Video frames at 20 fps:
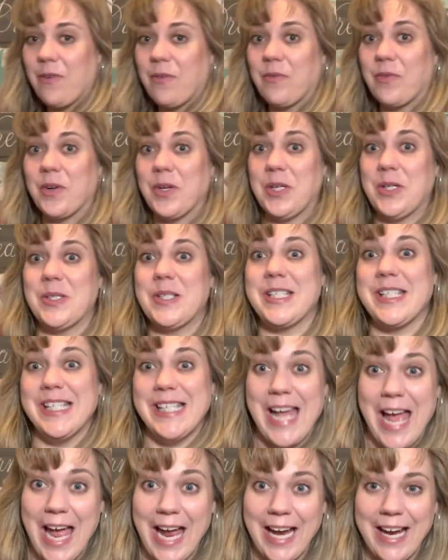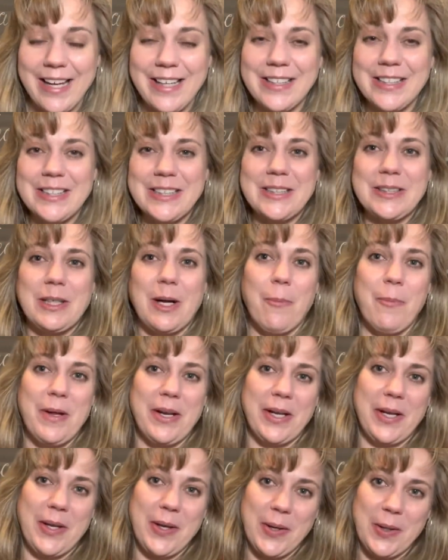for you today. I'm
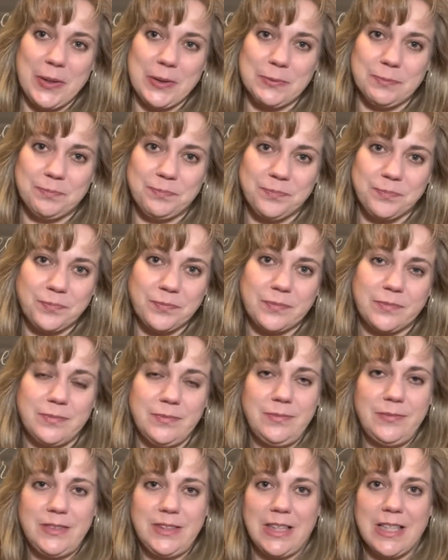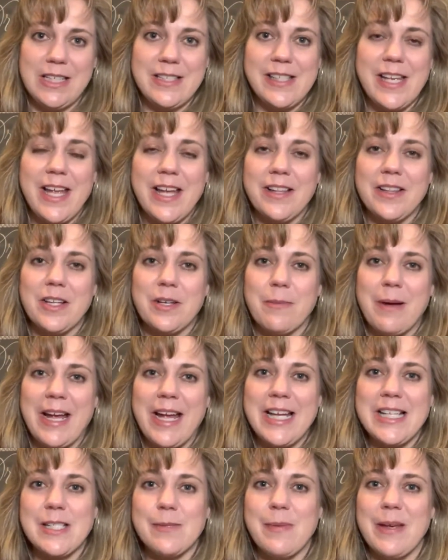gonna go say hello to my
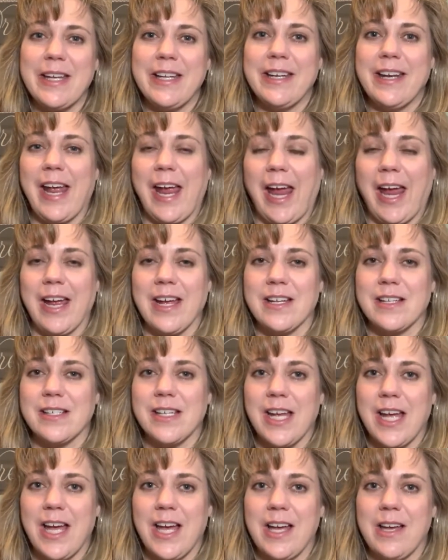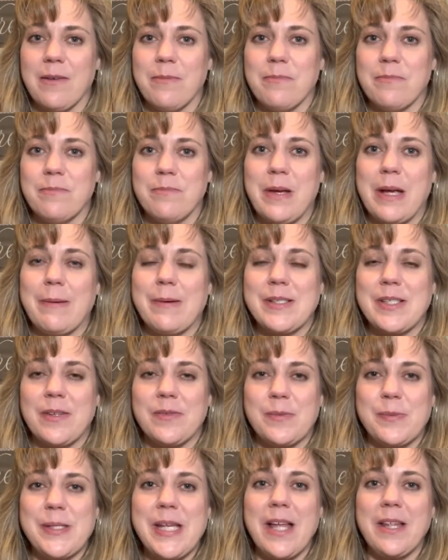husband and make myself
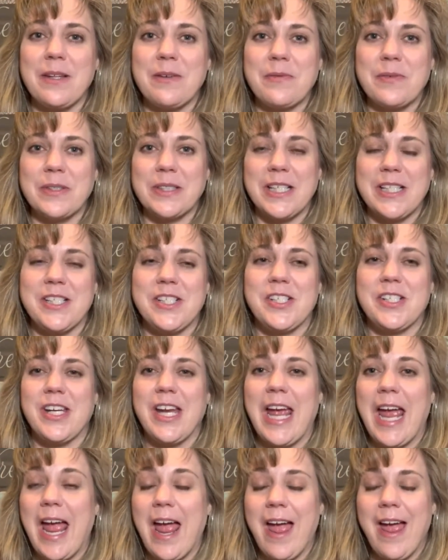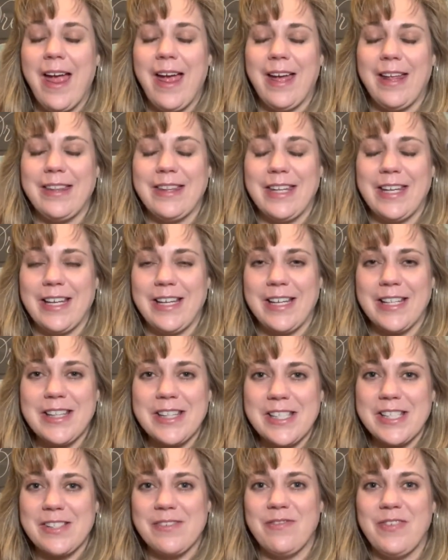some salad for lunch, and then get
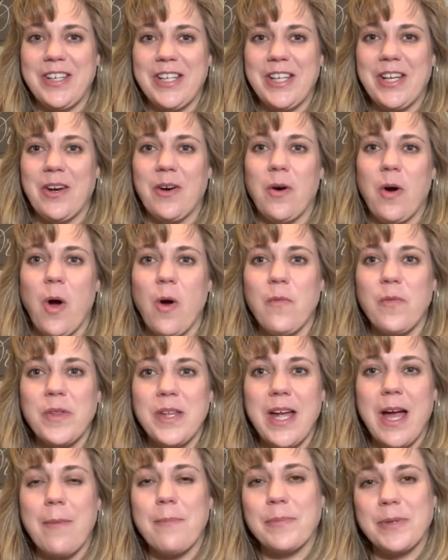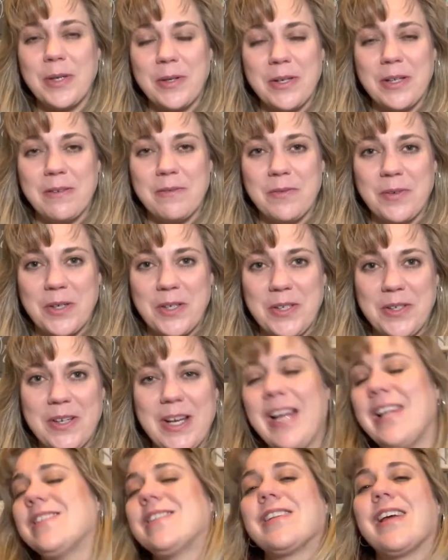this video hopefully uploaded for you
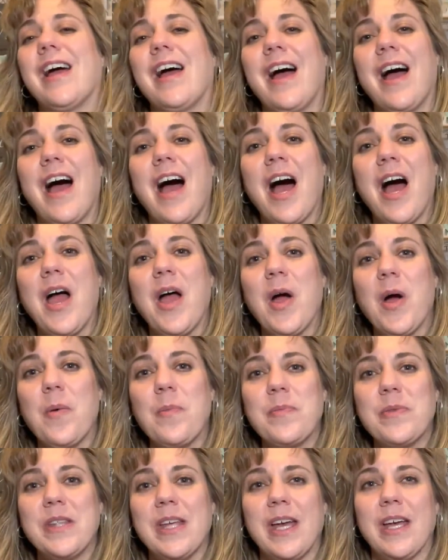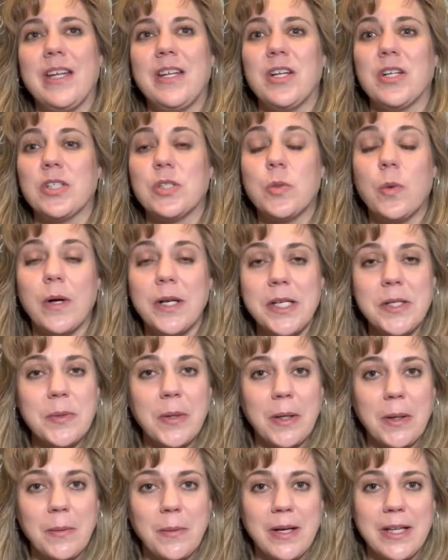guys. I hope that your
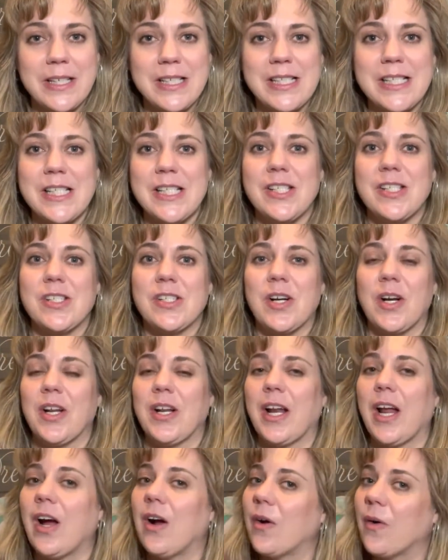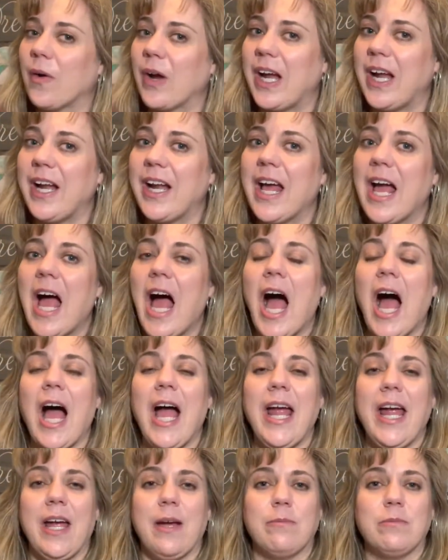2021 is starting out great.
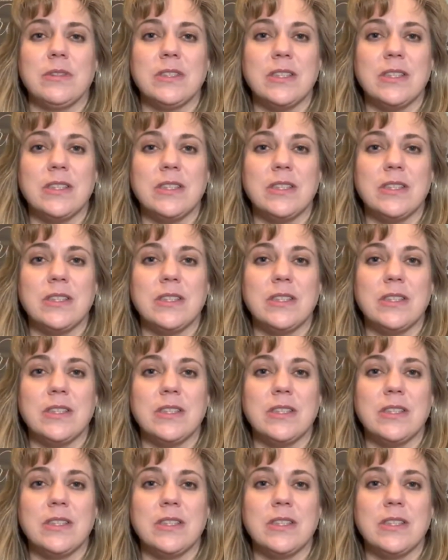I am